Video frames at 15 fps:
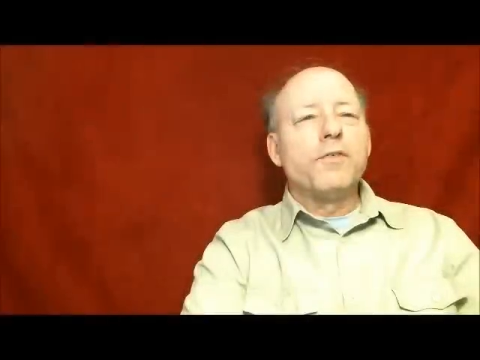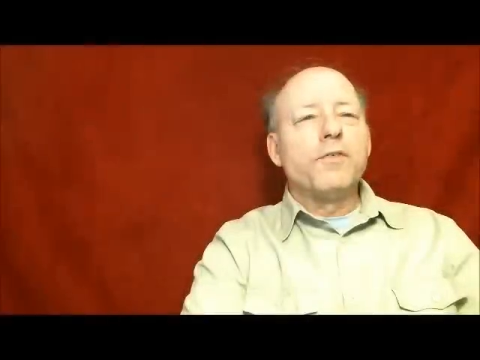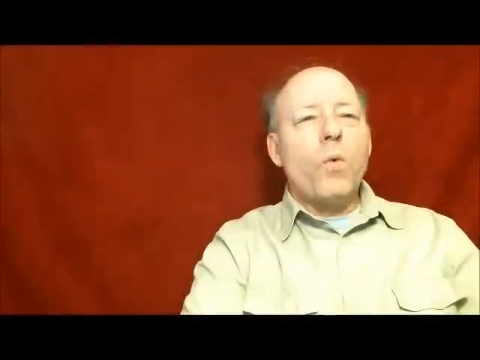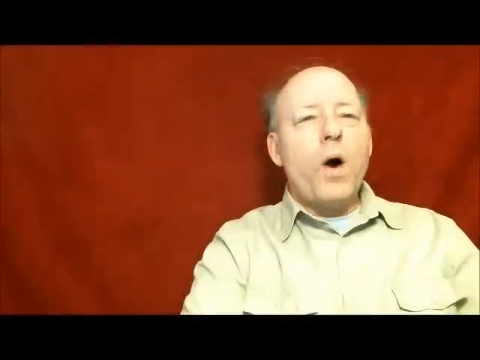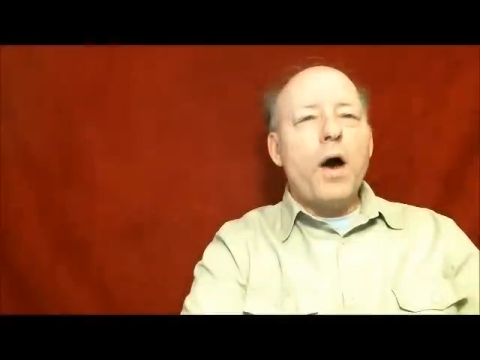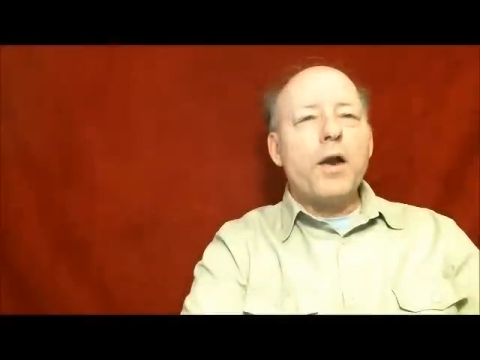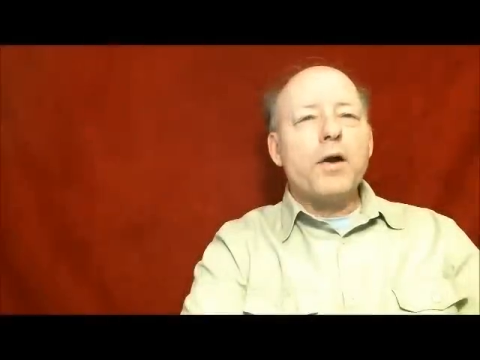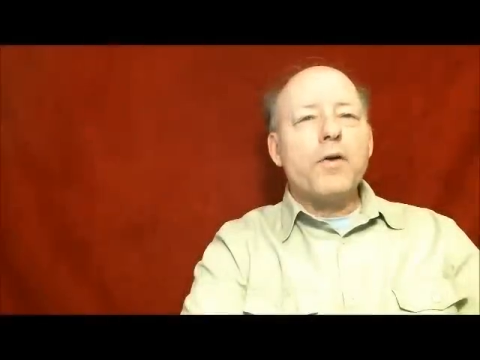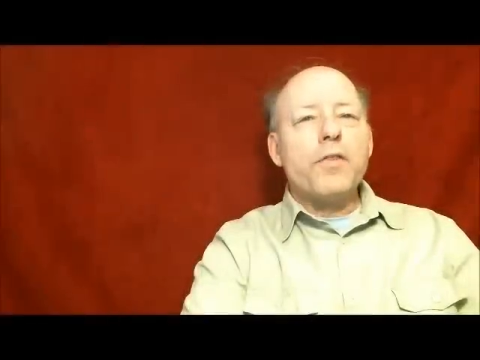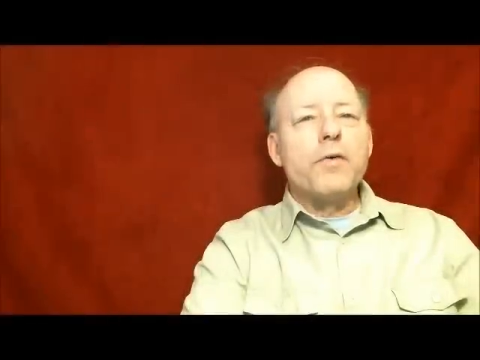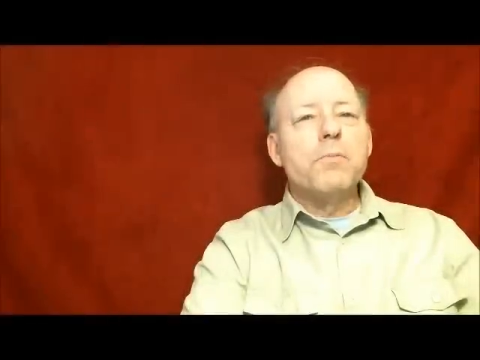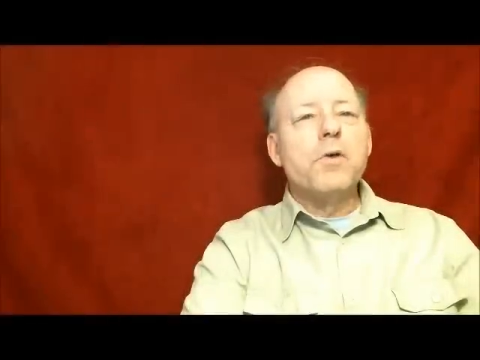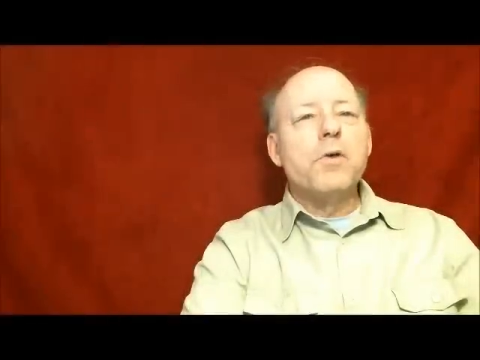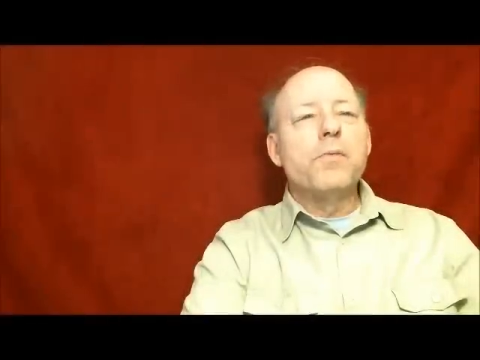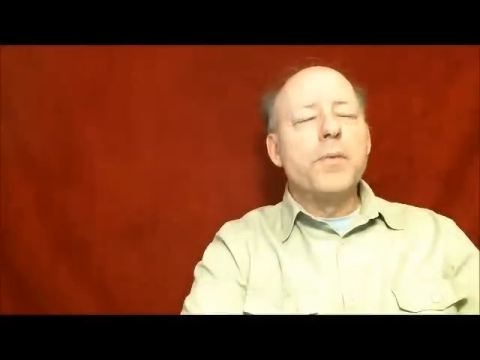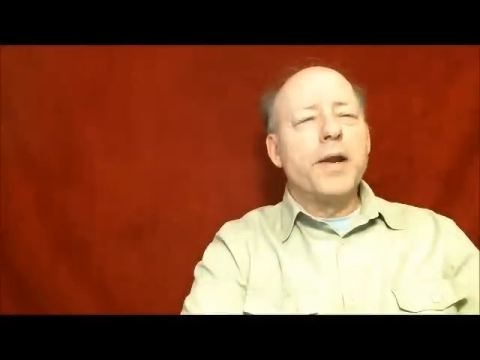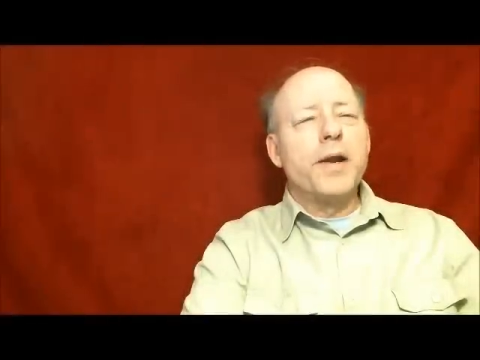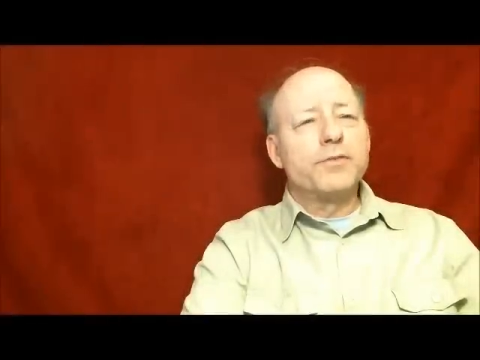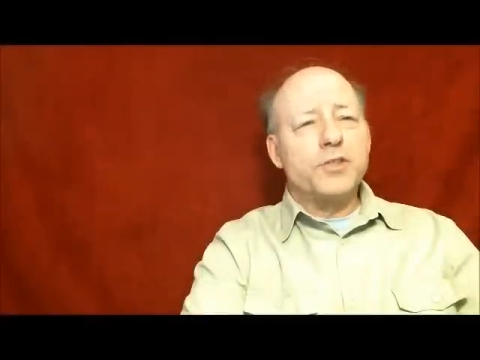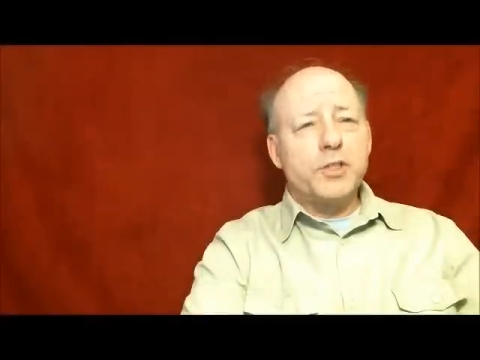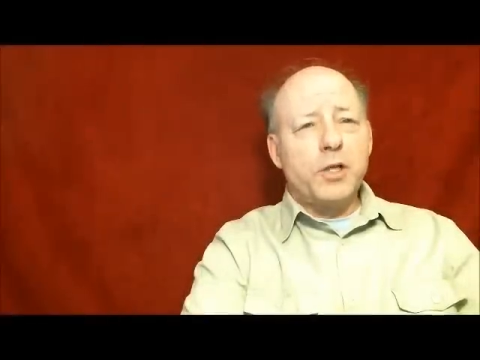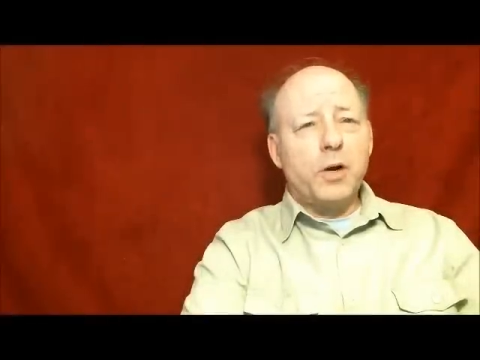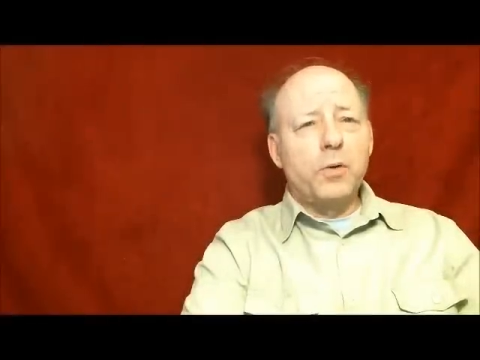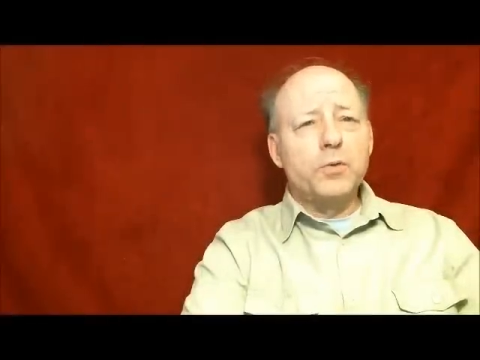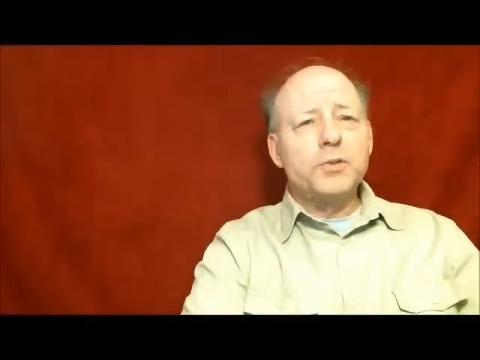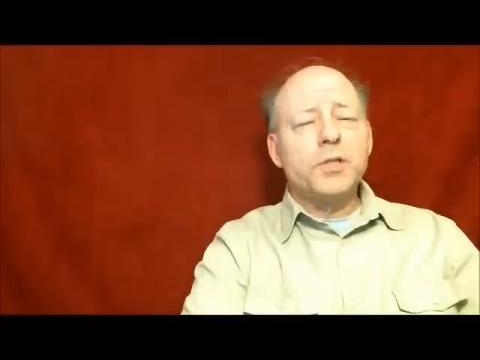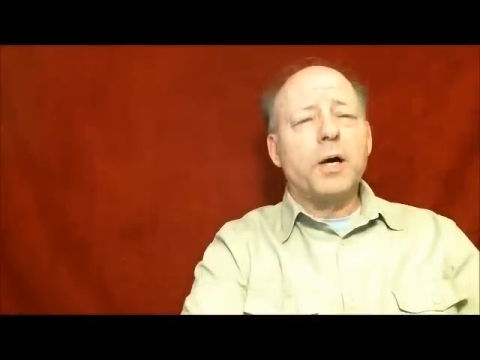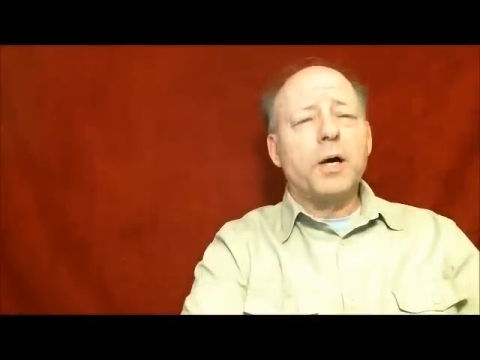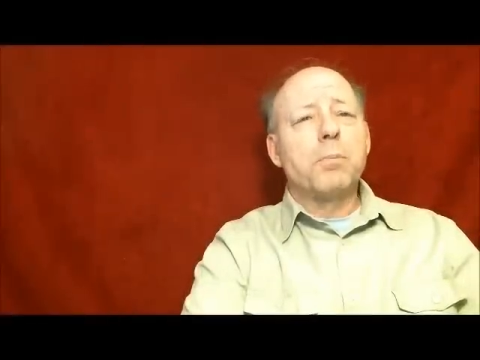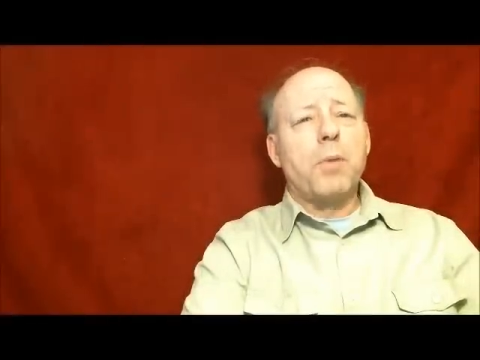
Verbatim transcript: of water, the movement of stones on